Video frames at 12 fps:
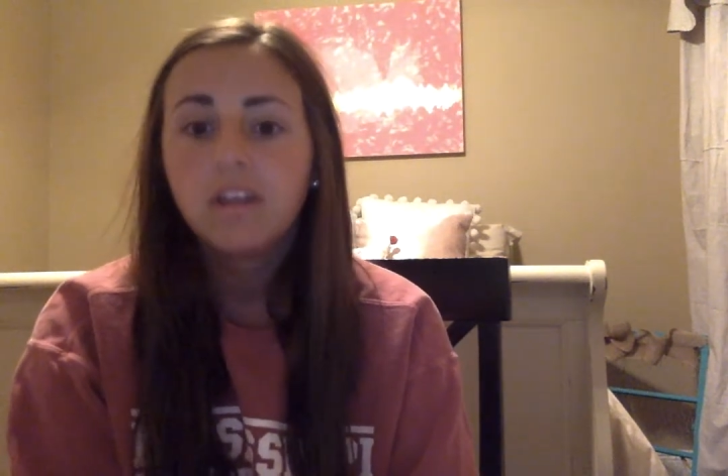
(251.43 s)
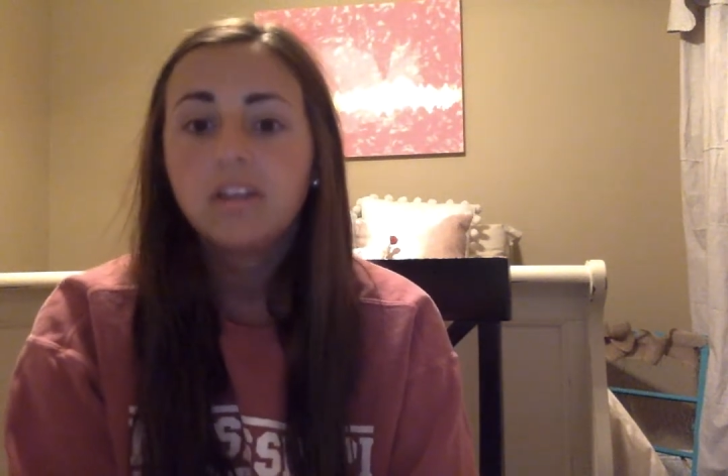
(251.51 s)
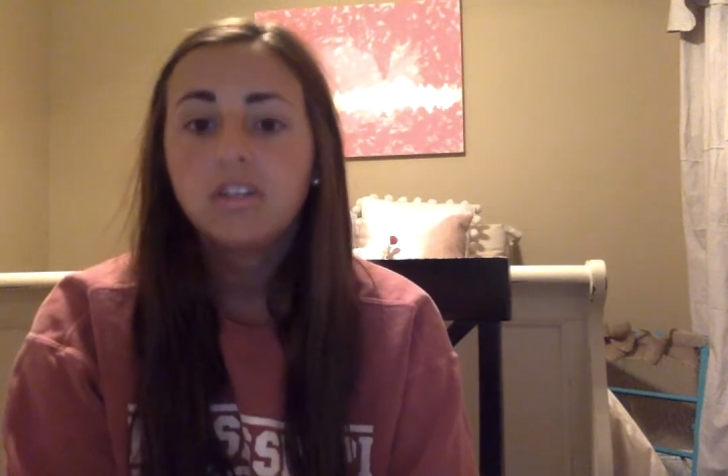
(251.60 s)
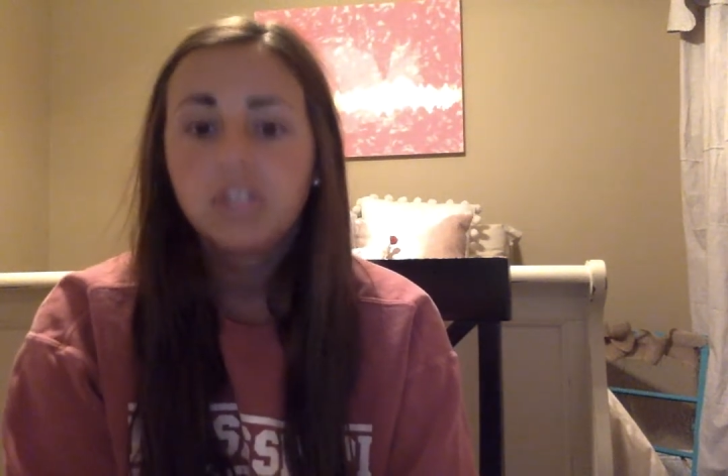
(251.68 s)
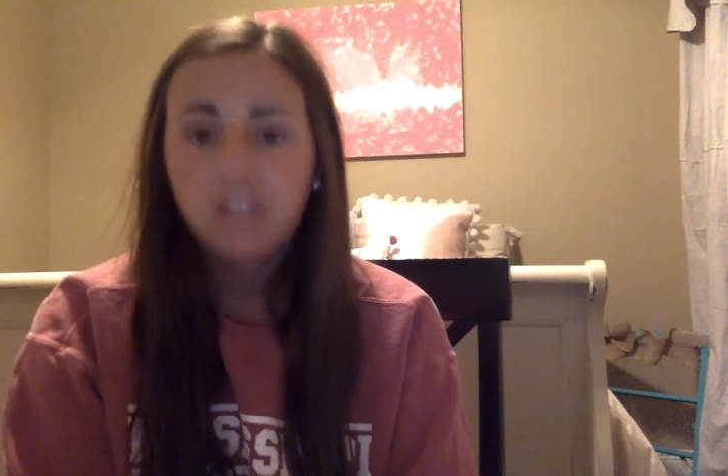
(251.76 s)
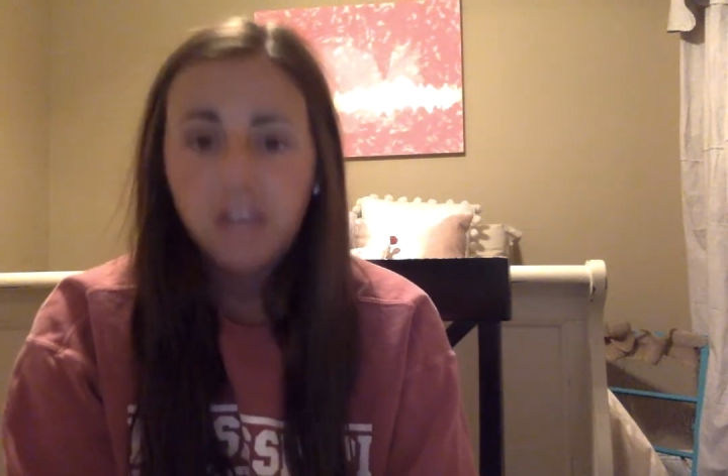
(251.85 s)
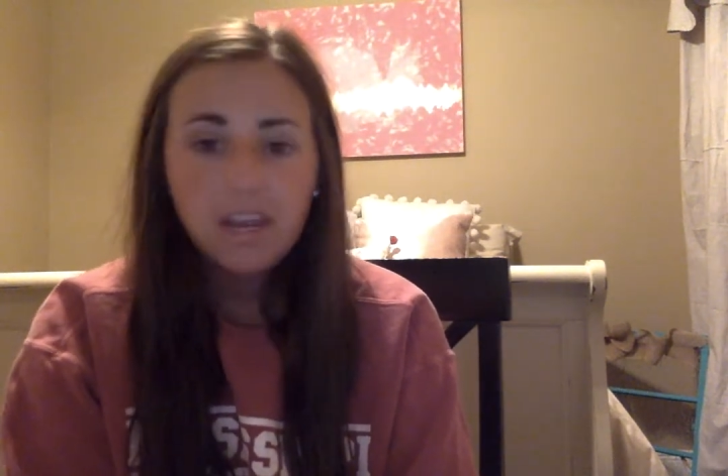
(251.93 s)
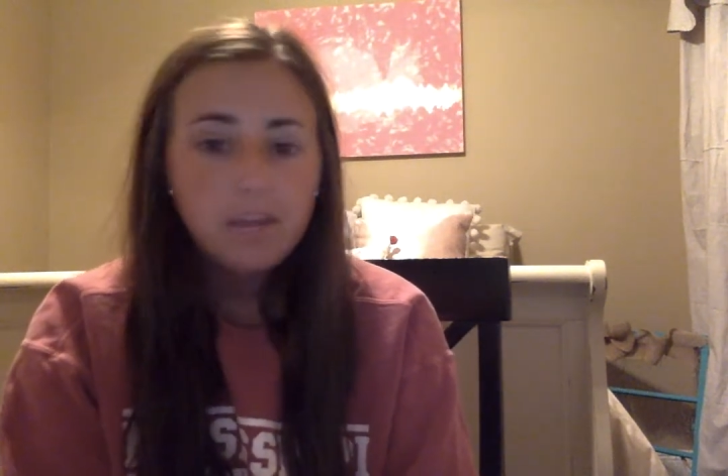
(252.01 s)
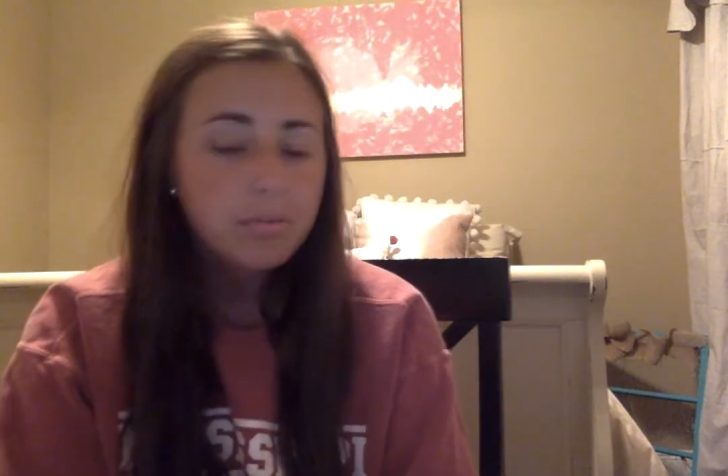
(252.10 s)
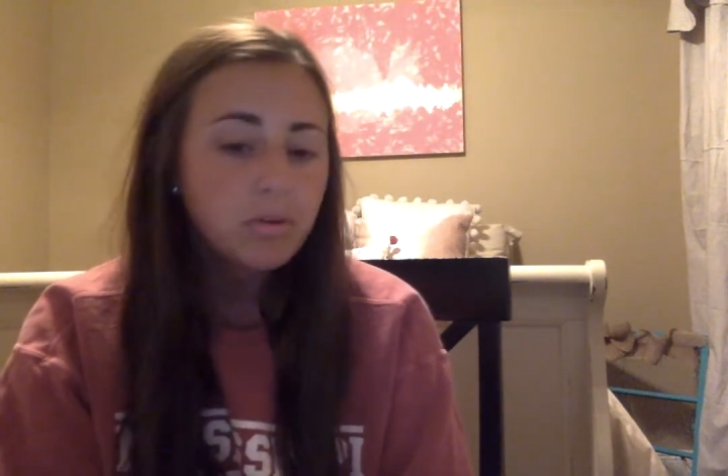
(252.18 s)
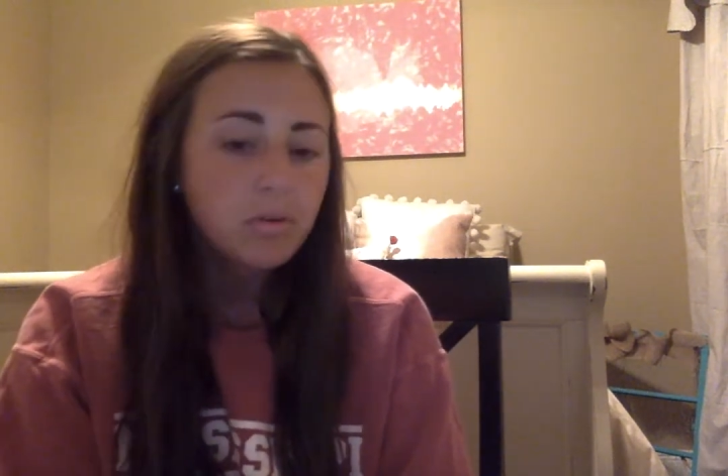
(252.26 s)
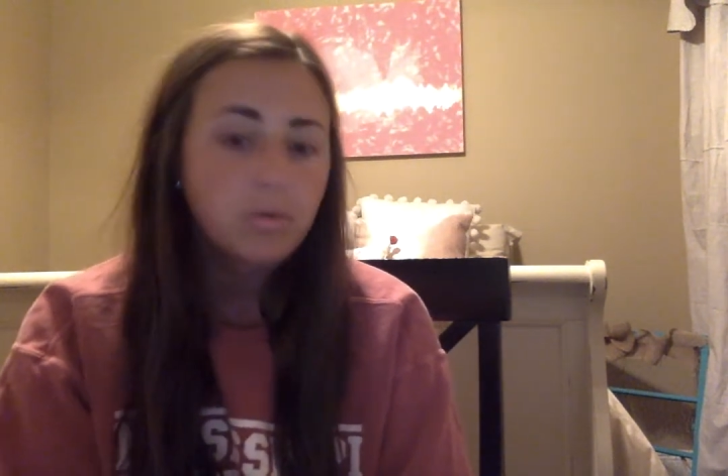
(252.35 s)
shape
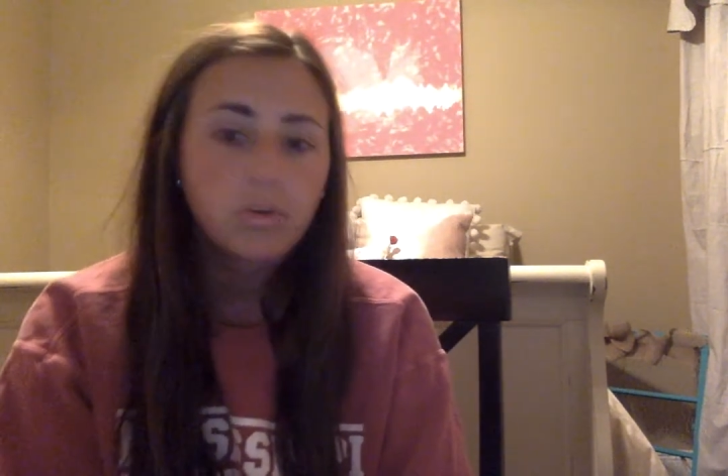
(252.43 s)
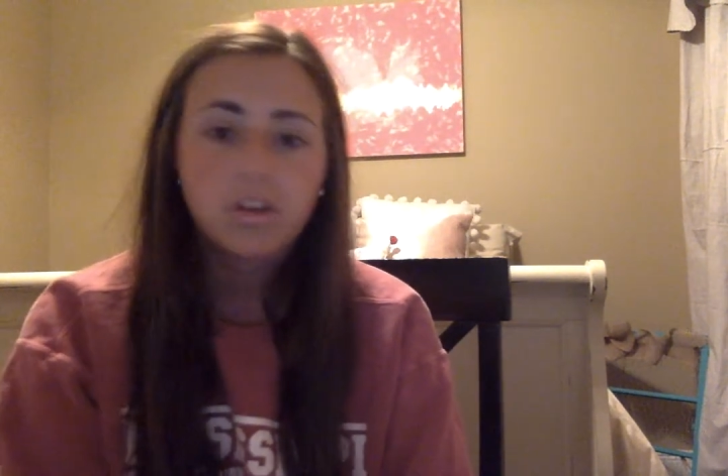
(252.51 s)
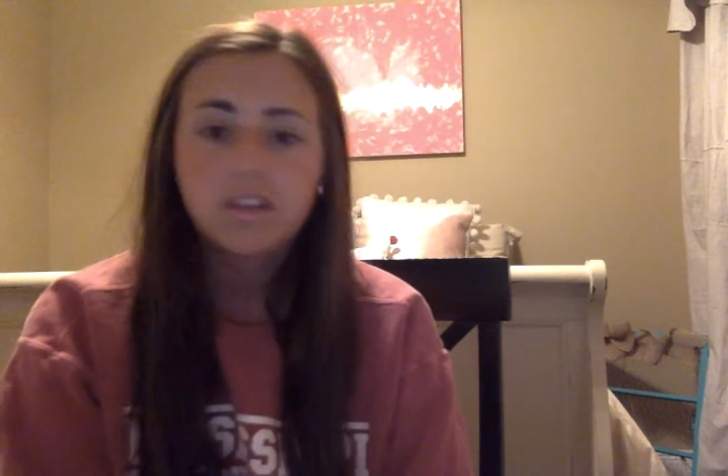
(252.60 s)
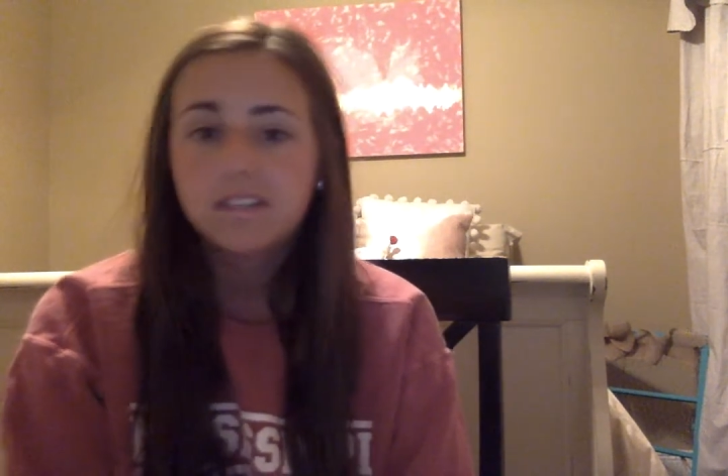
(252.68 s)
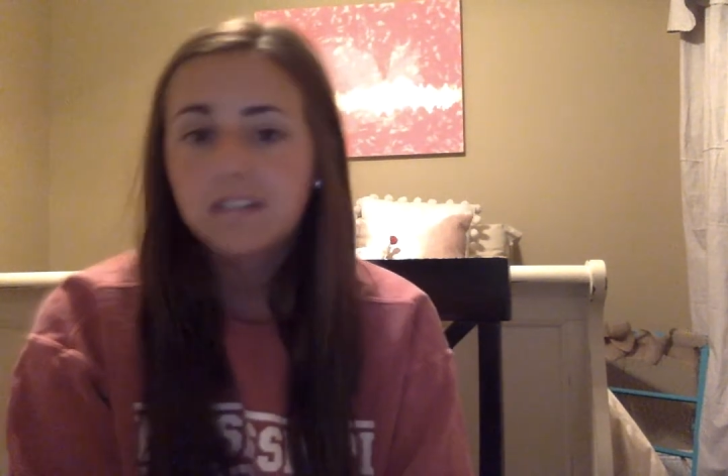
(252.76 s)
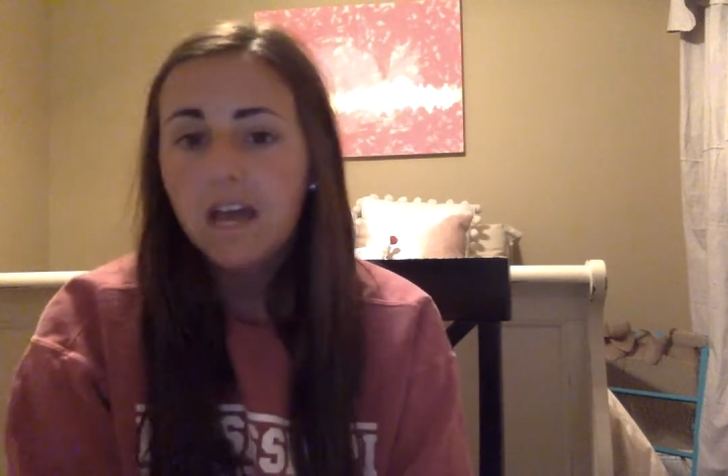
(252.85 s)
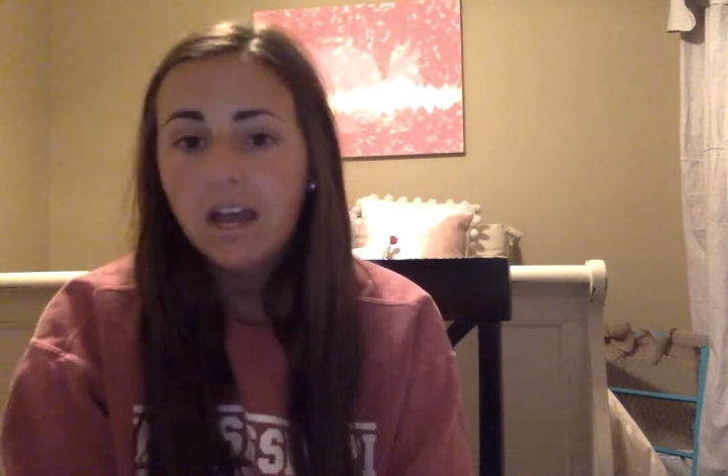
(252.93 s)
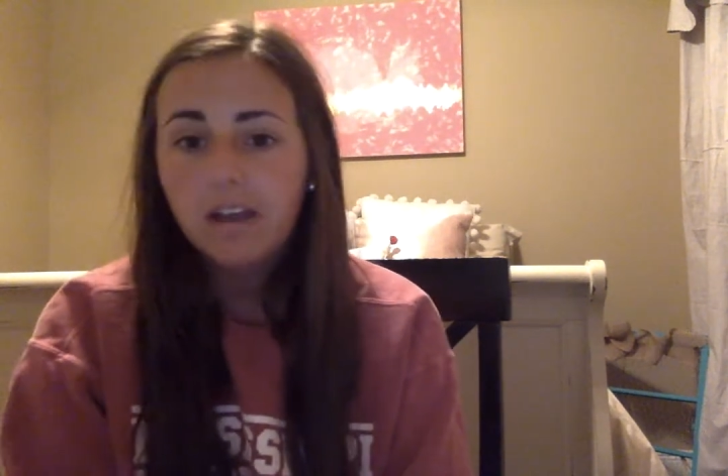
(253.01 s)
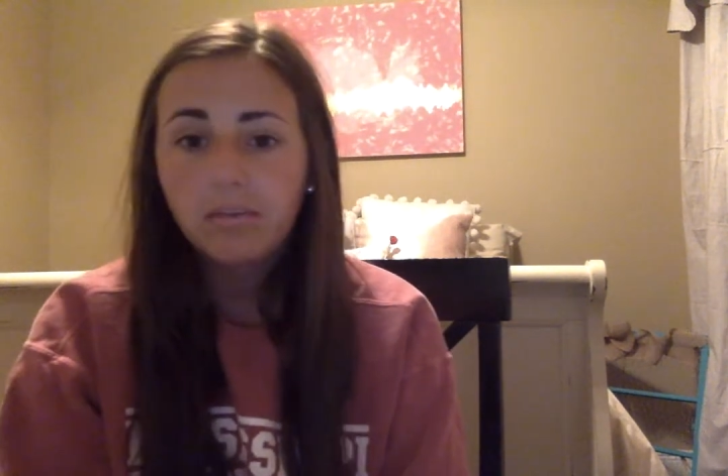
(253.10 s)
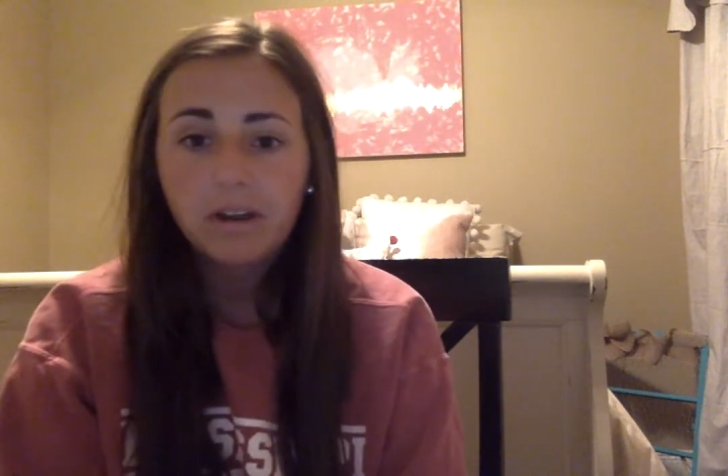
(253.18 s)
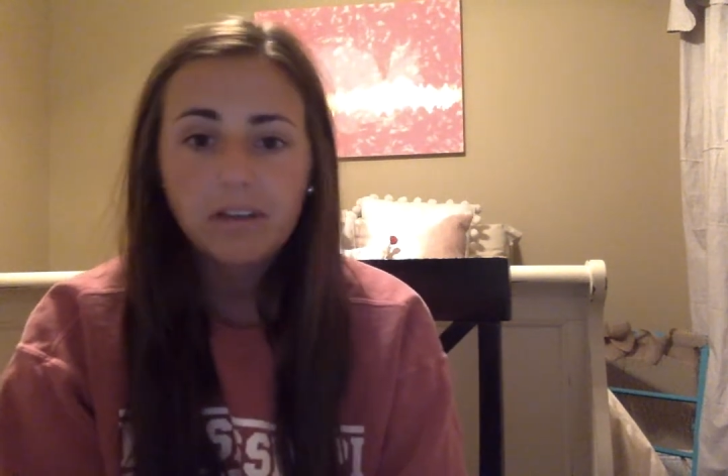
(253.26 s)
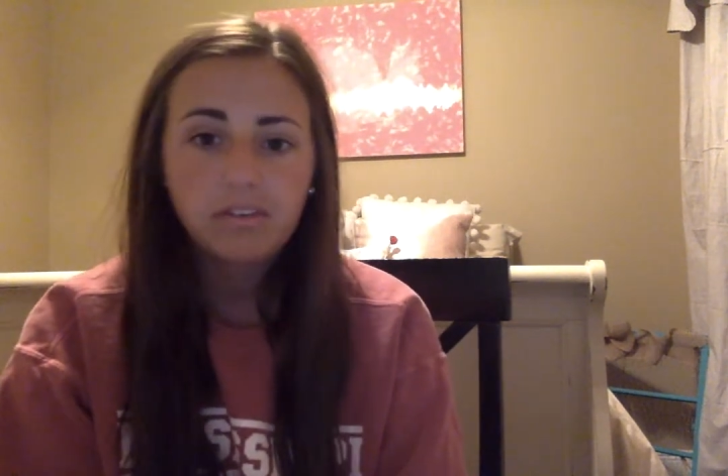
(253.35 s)
or design,
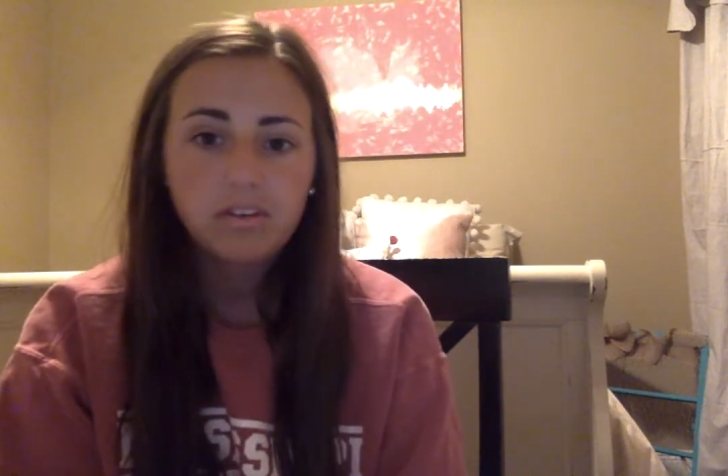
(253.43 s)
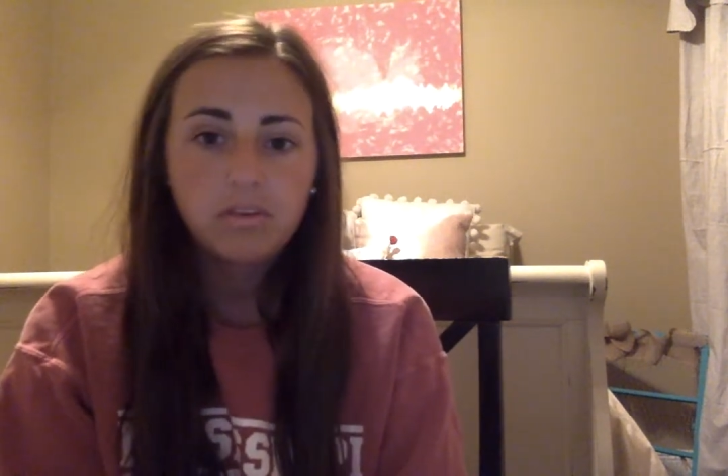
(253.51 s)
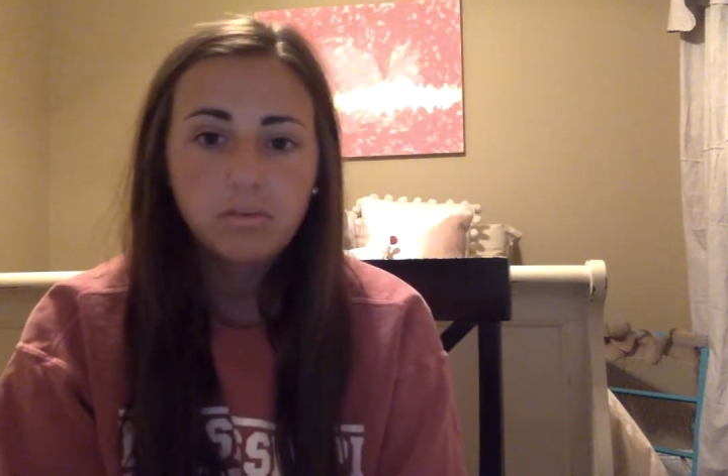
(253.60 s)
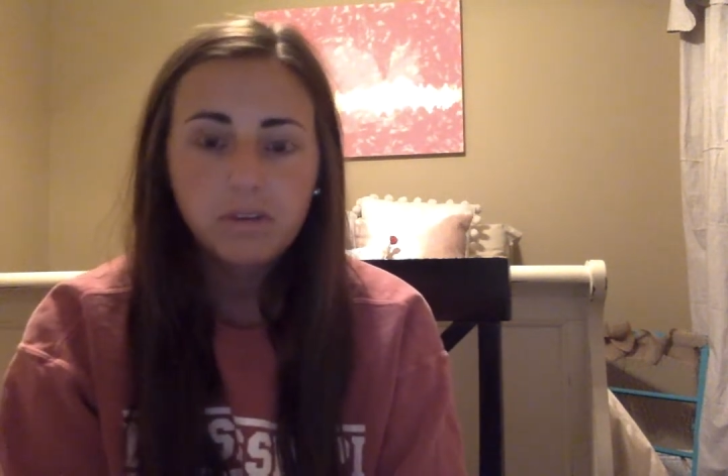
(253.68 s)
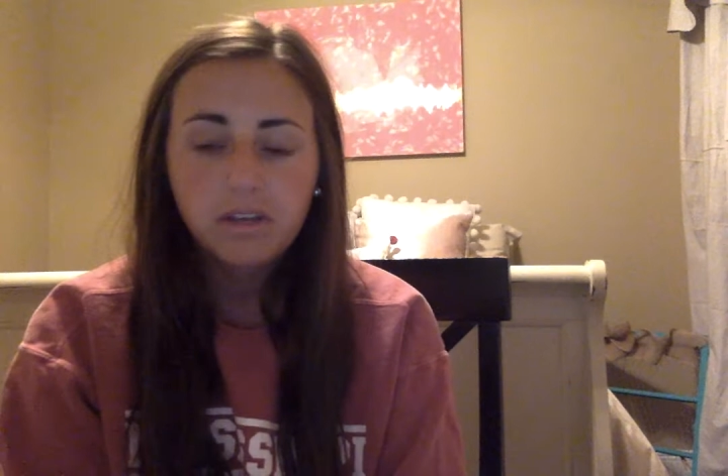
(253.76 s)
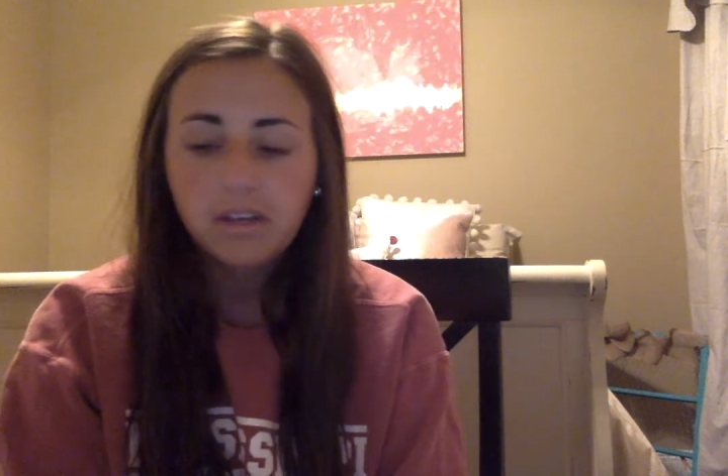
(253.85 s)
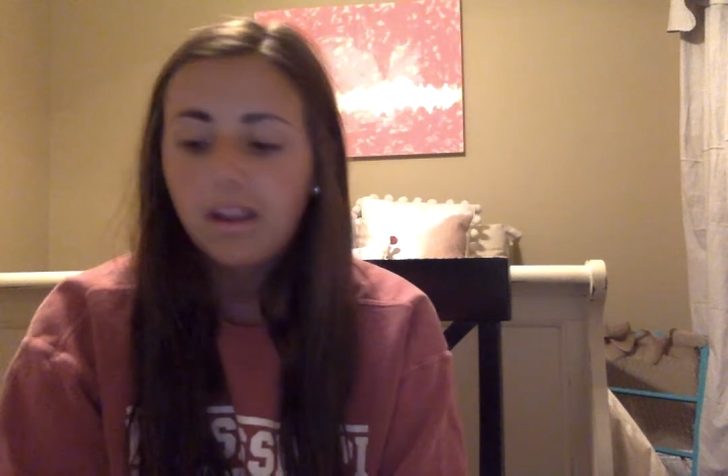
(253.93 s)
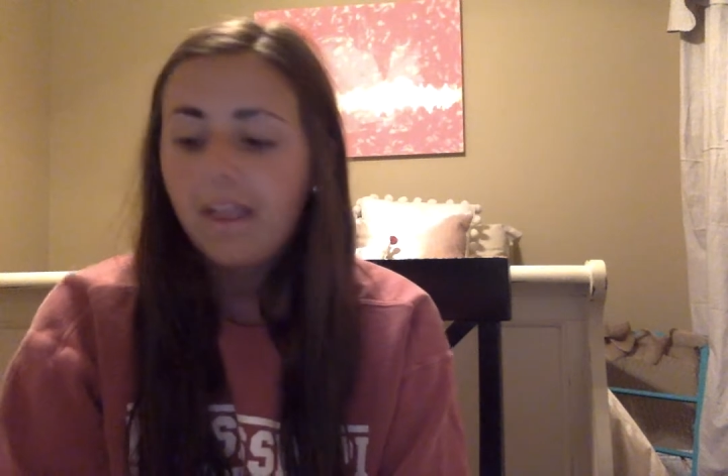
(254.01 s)
whatever you want,